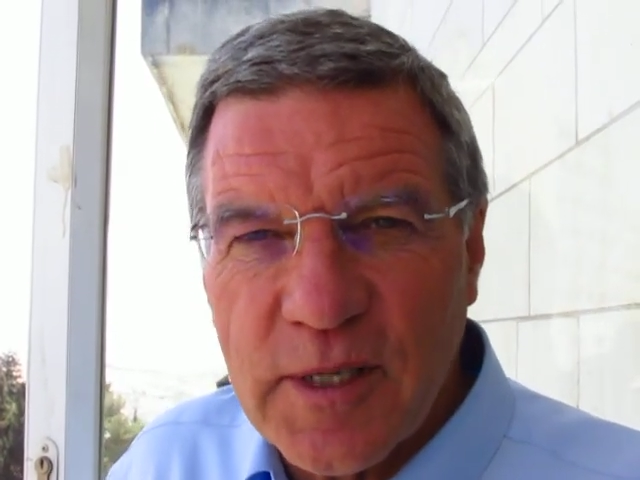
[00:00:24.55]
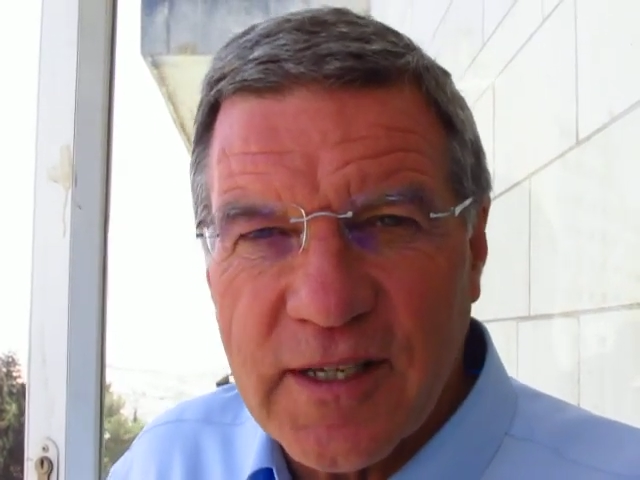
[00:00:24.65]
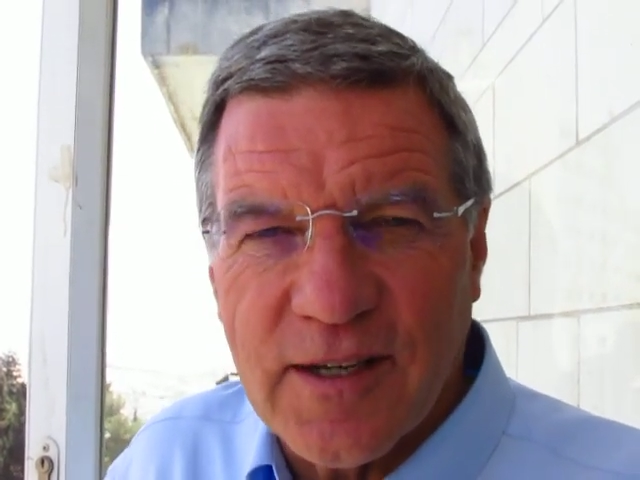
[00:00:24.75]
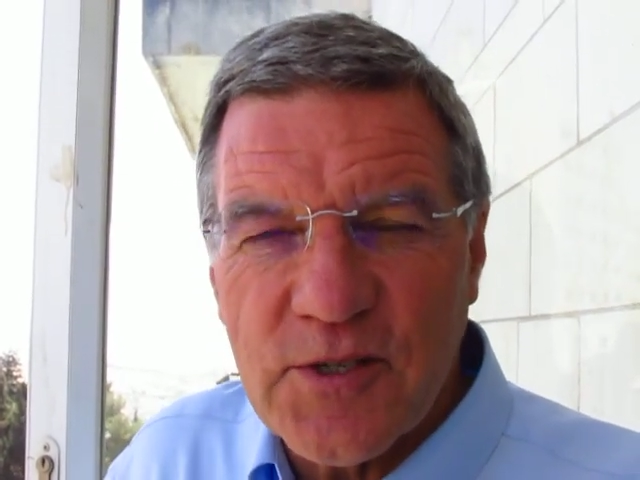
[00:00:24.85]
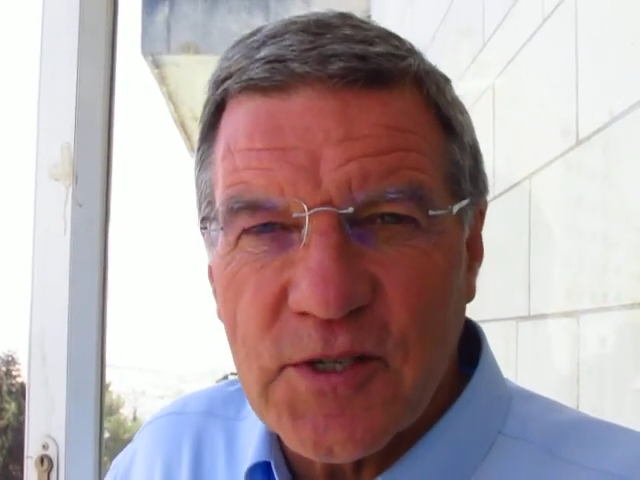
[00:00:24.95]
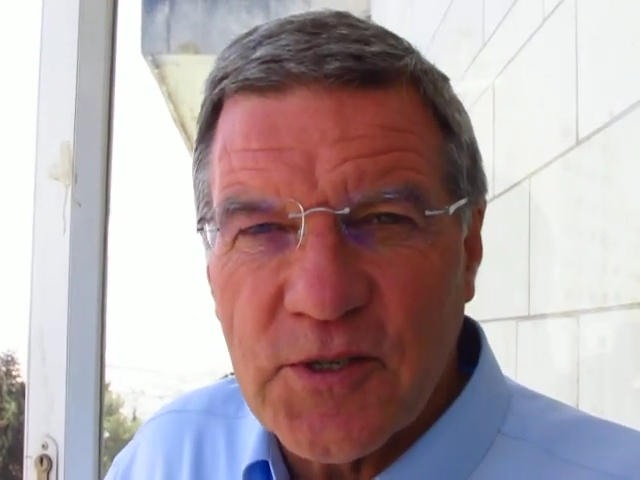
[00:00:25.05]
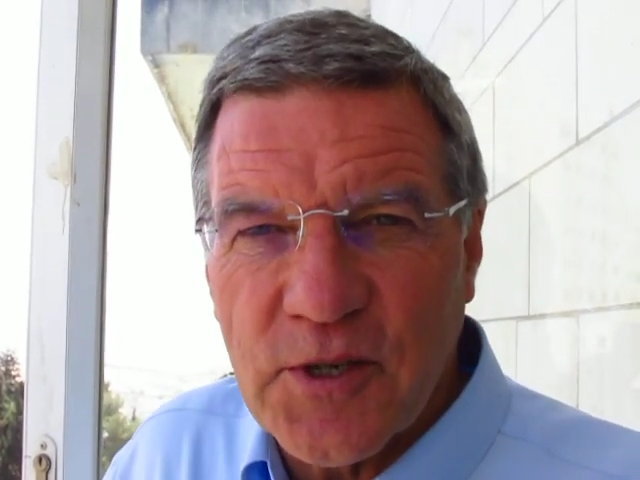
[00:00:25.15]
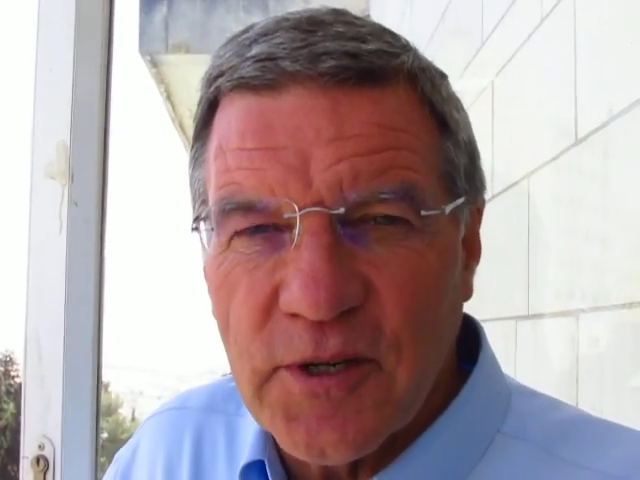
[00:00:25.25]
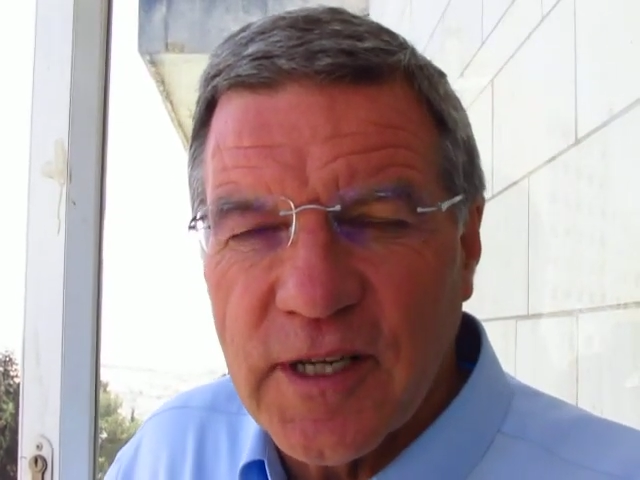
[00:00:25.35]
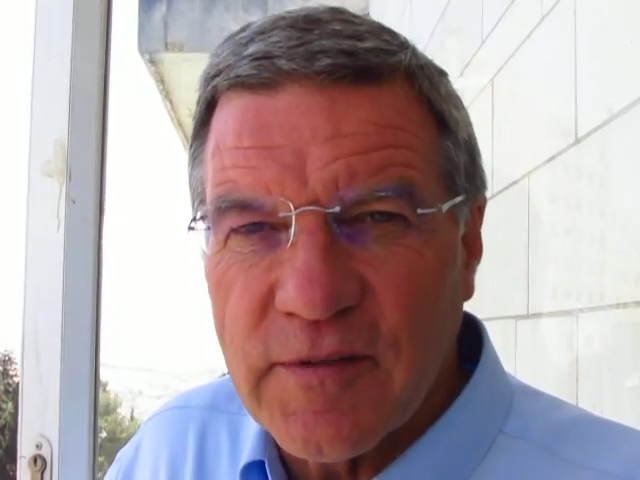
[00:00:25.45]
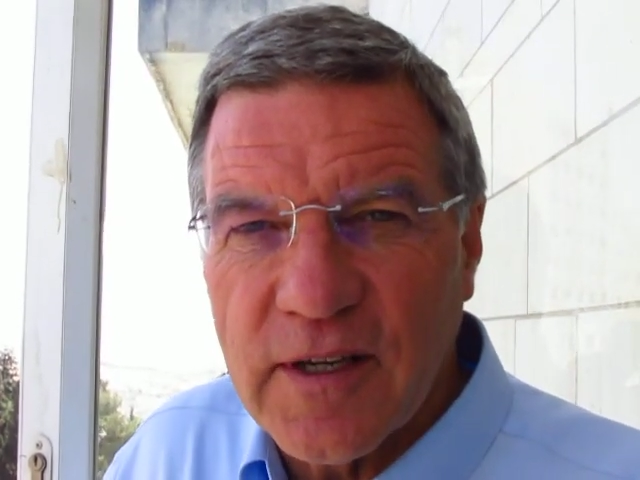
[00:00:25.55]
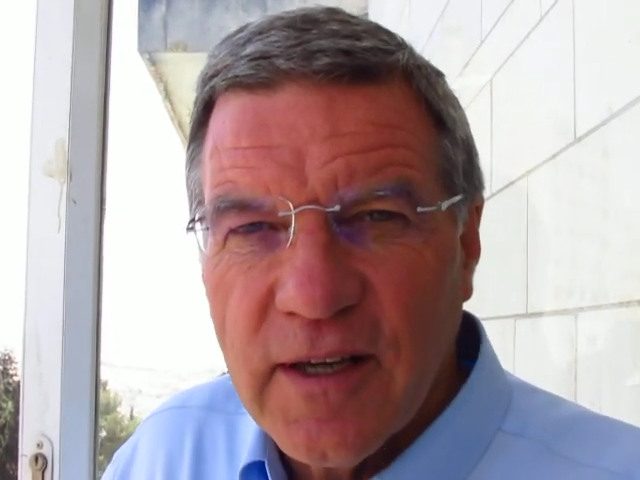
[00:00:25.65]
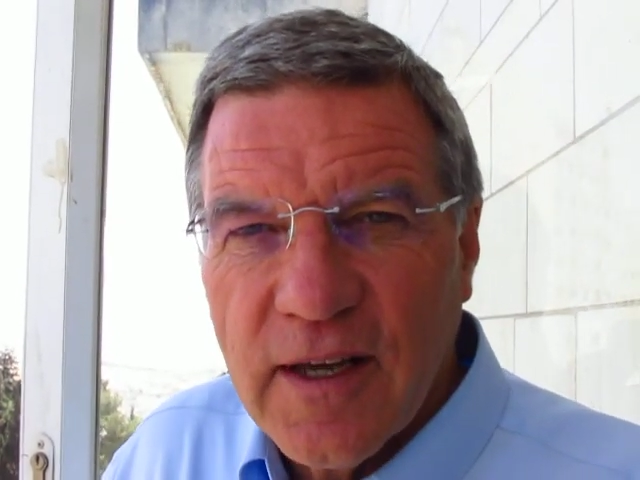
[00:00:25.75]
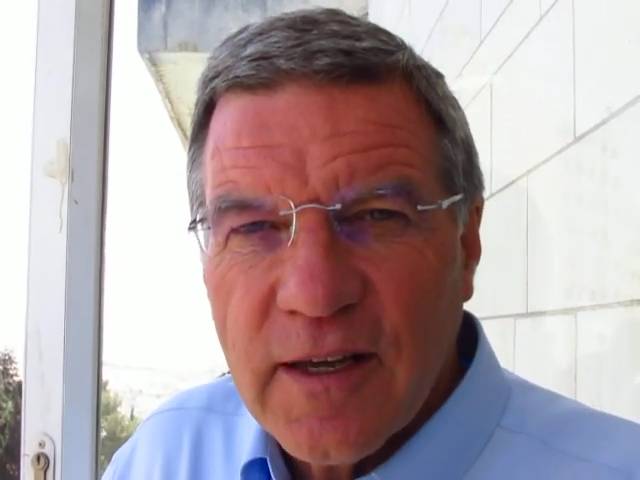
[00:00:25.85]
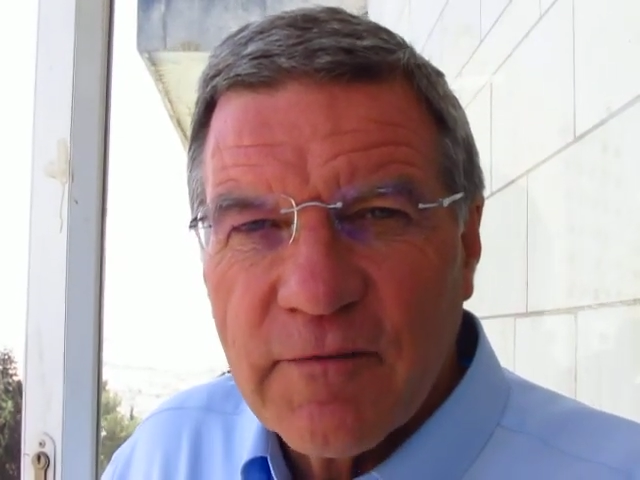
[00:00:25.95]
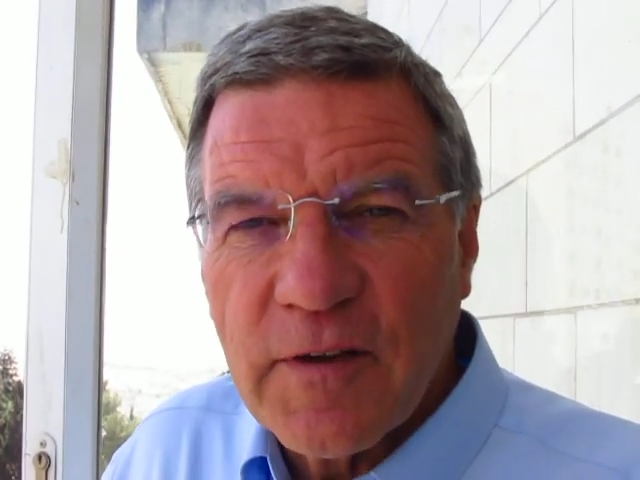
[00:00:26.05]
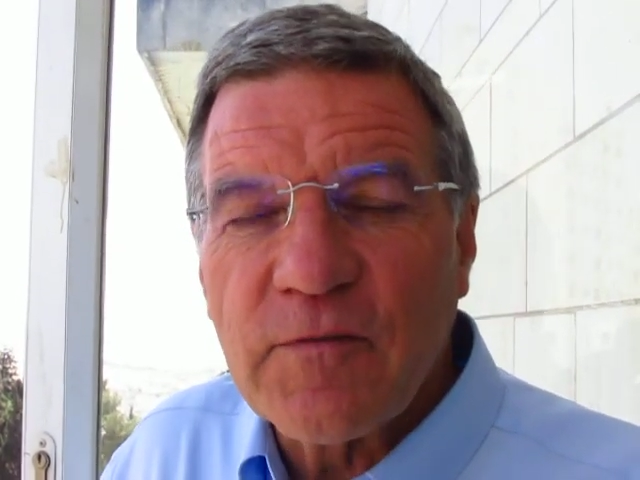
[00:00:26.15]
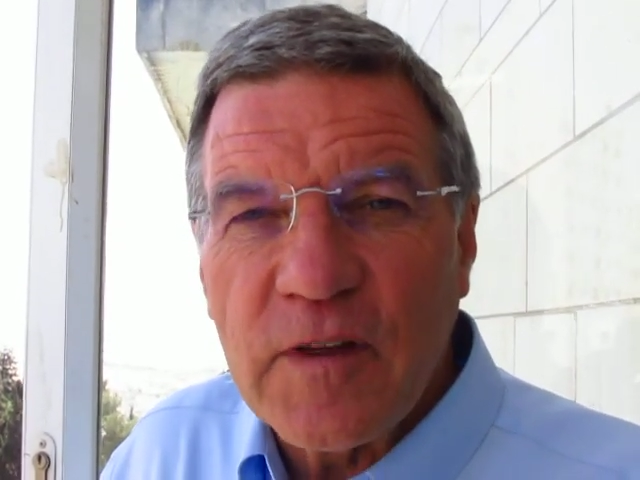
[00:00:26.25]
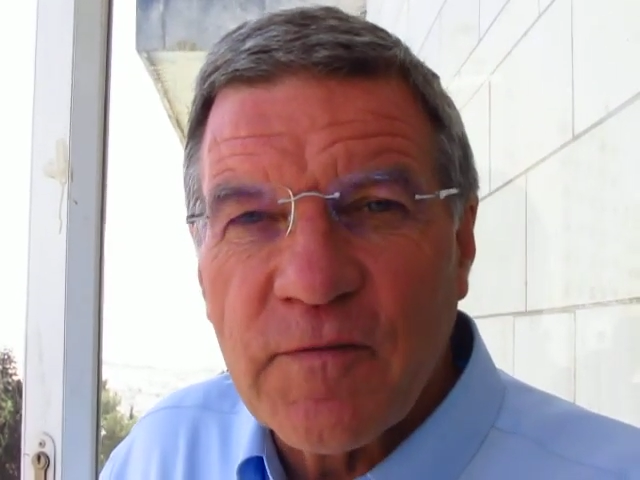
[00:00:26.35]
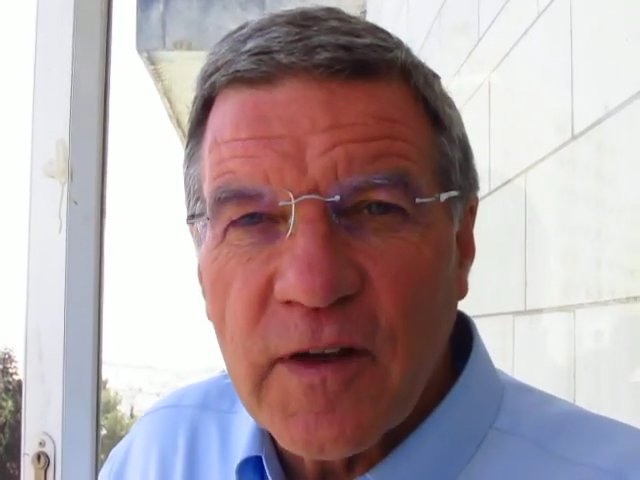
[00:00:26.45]
It tells the story of the
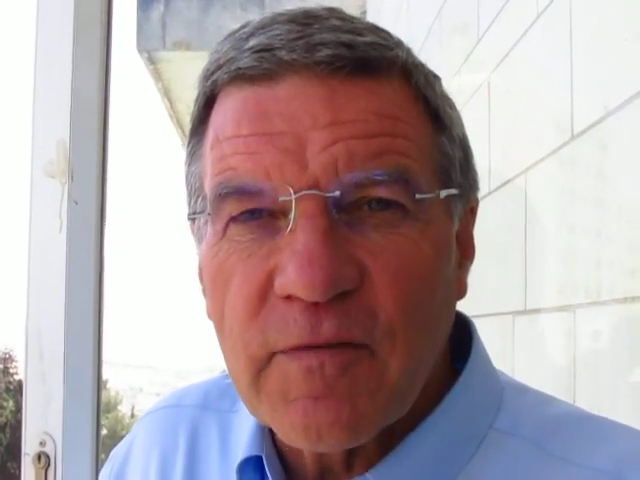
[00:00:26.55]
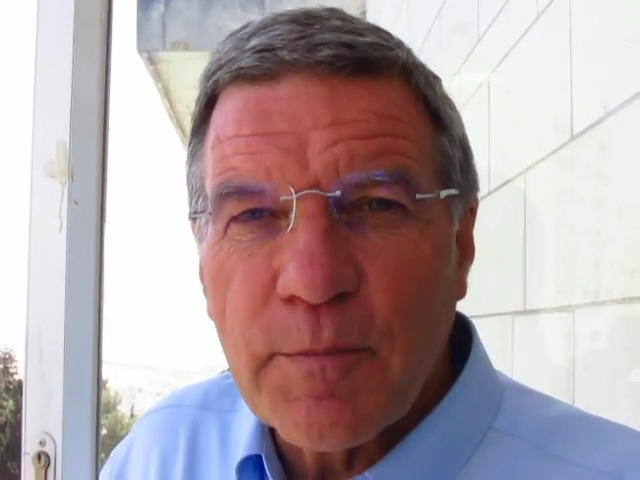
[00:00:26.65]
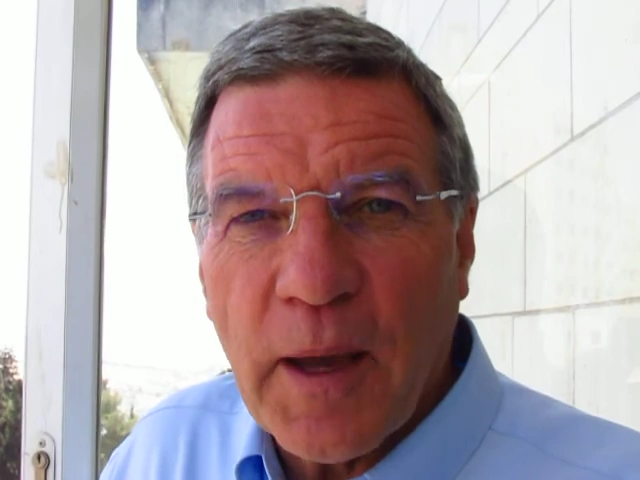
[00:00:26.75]
55th